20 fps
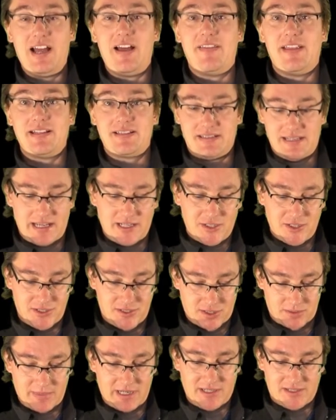Wow, that
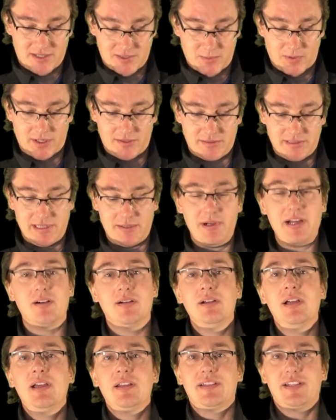extra 2 minutes has worked really
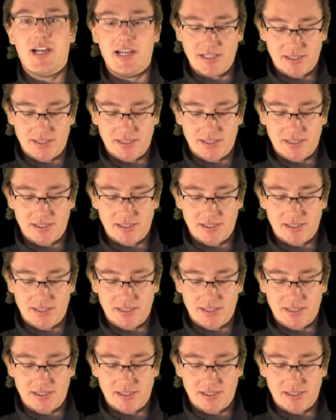well.